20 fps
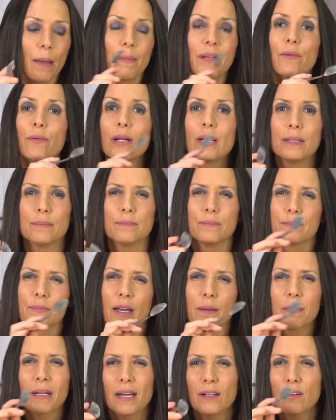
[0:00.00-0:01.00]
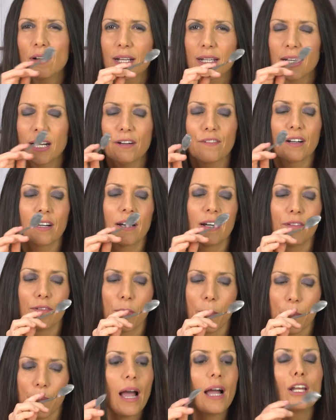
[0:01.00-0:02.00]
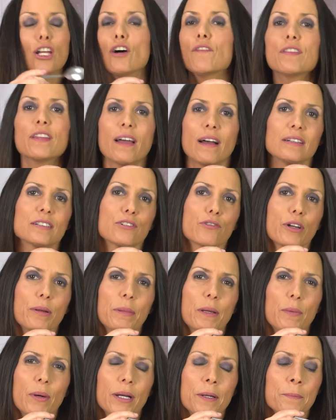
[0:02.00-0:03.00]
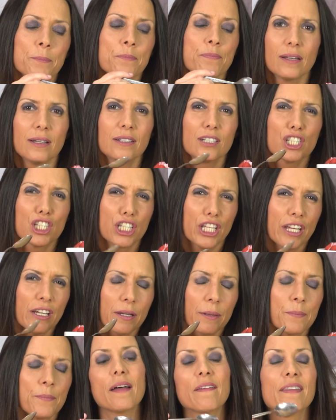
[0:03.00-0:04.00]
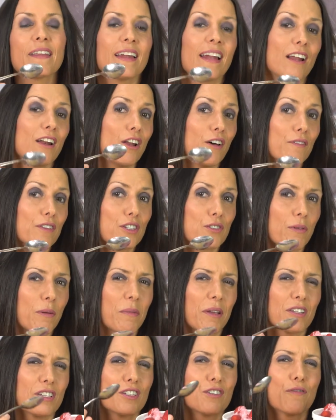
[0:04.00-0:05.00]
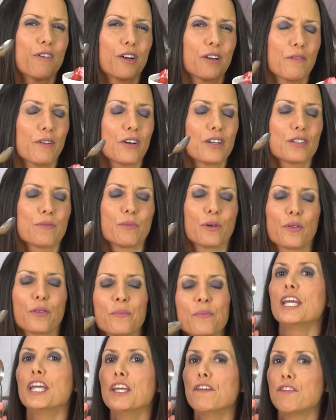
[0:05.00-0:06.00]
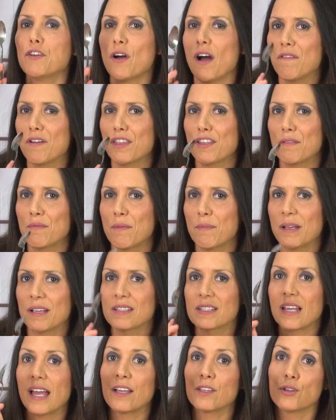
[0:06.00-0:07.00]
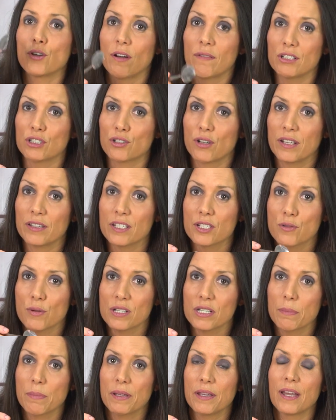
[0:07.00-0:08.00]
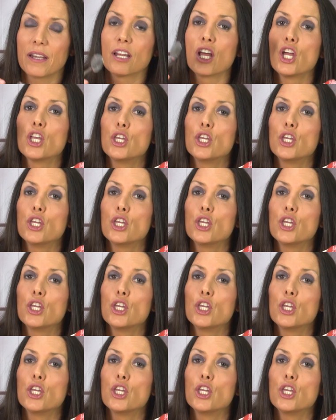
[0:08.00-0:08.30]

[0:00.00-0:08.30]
I mean, really, I'm kind of like half and half. I love the ice creamy one, it's thick, and then I love this one because it's very, very smooth. If you have a Thermomix and you haven't tried this recipe yet,